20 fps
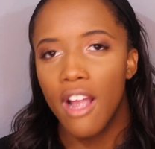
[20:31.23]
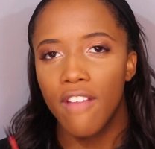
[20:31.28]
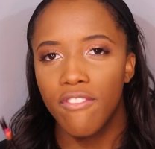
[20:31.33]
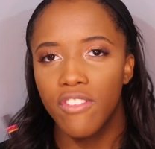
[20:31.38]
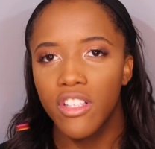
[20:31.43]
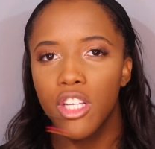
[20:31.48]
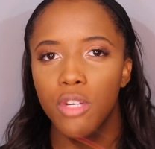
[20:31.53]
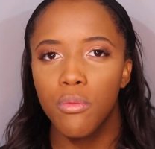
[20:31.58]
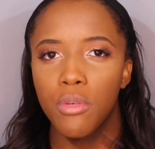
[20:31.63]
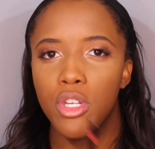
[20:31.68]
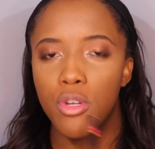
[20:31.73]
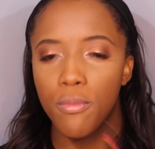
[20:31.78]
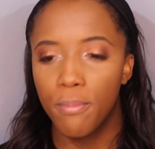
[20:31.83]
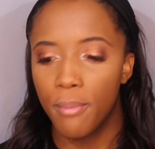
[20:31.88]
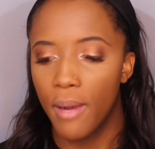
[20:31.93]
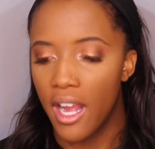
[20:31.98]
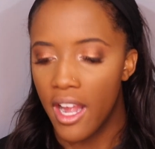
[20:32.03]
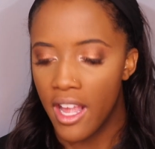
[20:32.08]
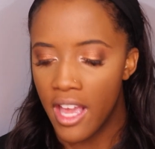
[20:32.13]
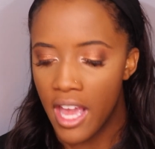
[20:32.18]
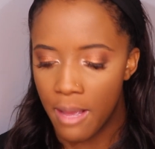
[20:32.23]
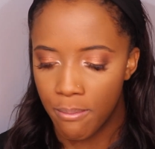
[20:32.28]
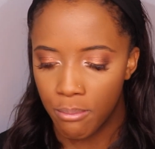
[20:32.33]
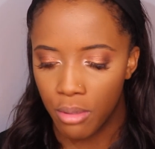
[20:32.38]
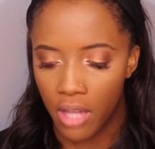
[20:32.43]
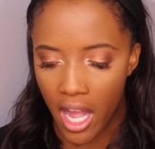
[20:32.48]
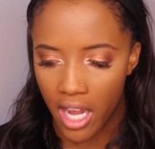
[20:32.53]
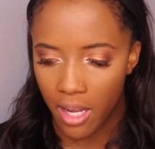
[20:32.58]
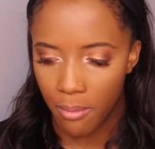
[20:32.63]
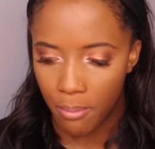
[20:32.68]
I feel like when you buy a
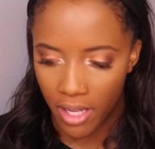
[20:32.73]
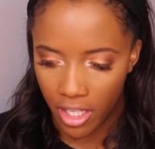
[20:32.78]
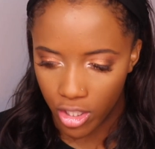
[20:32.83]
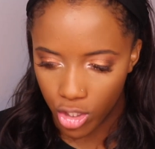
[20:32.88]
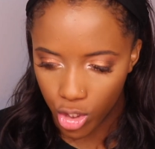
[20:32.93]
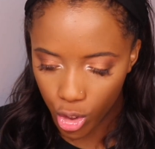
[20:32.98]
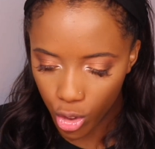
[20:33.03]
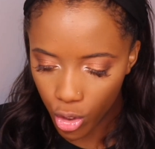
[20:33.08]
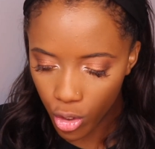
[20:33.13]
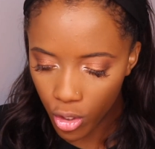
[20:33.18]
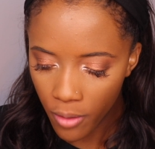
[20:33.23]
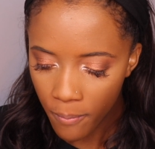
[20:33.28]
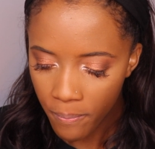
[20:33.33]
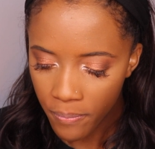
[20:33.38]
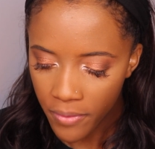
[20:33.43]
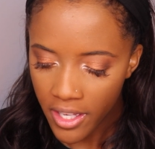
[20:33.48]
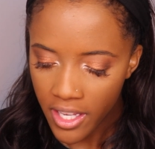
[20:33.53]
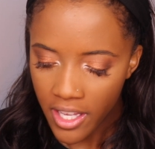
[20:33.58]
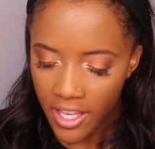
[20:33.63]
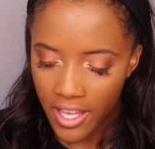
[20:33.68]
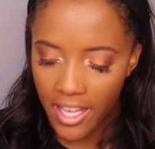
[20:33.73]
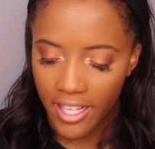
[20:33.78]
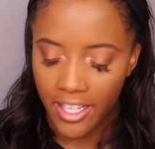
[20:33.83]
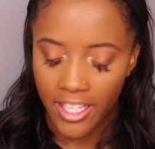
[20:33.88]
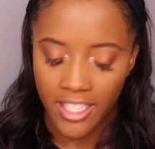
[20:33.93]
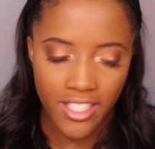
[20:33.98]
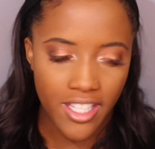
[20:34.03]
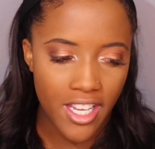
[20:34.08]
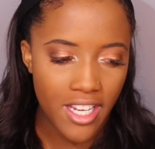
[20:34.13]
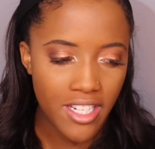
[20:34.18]
black pencil, it
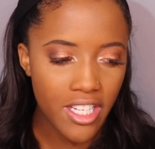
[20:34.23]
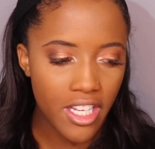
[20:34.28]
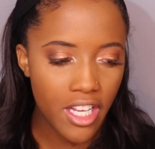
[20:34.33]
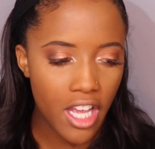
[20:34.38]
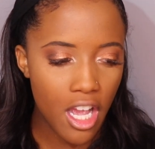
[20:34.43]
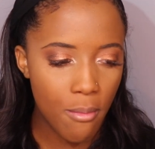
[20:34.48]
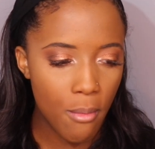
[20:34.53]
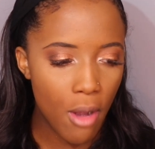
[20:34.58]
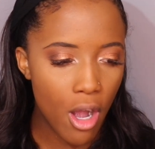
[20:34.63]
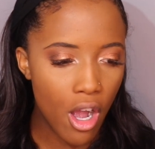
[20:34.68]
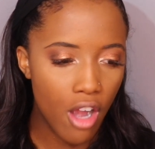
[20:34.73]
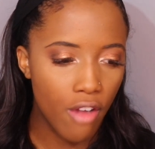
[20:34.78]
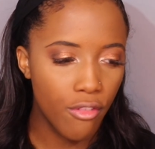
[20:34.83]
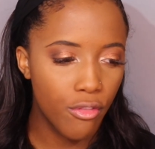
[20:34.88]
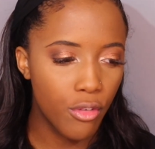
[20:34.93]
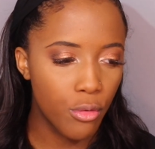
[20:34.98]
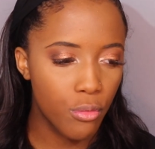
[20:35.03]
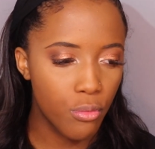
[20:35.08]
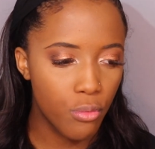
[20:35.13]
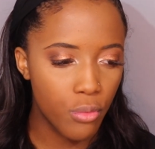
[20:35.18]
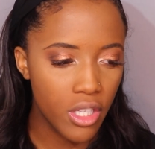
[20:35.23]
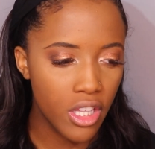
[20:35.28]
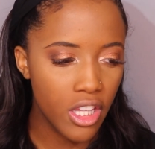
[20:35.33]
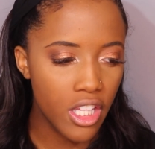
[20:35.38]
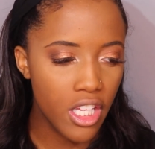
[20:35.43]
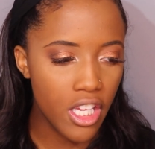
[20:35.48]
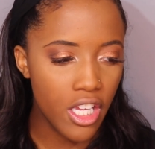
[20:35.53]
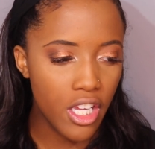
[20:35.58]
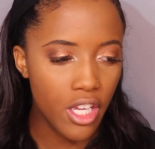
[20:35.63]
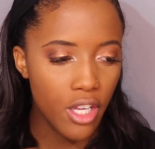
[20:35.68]
can tend to come off
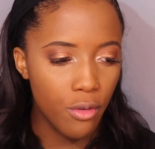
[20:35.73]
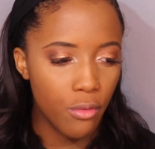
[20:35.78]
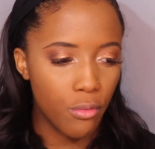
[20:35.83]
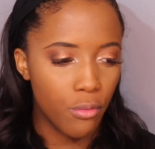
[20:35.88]
really,